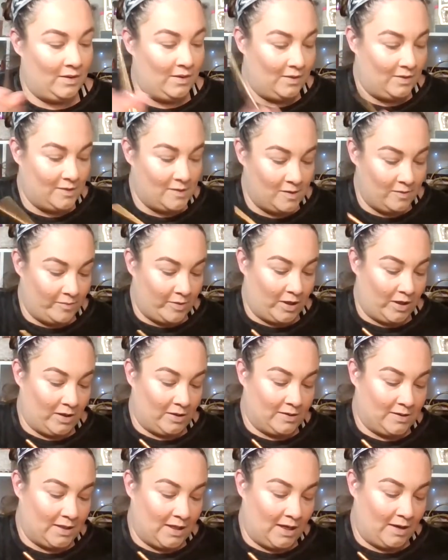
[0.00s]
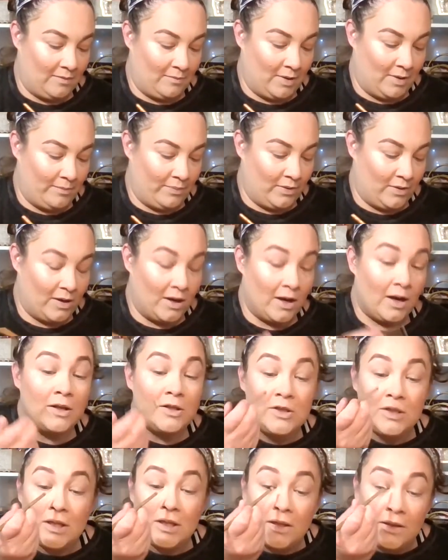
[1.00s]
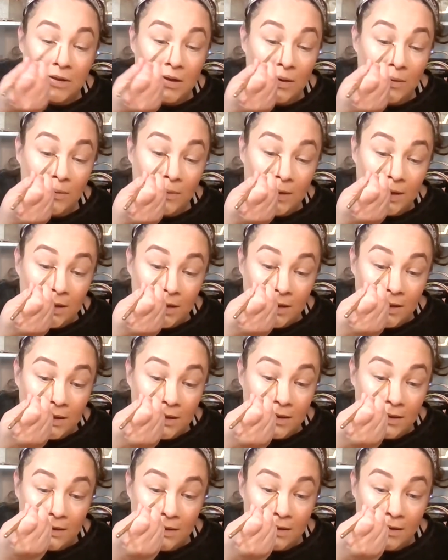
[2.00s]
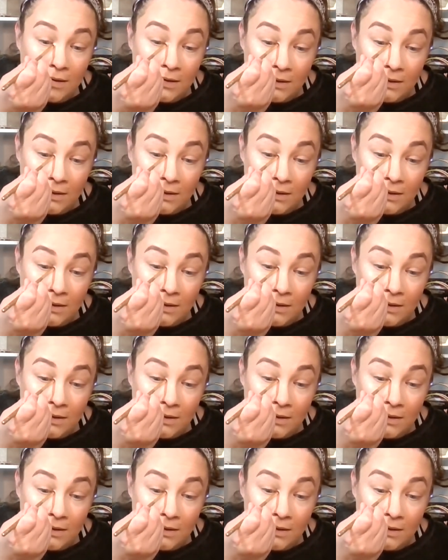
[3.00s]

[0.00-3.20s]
So I'm gonna take my brush and go in.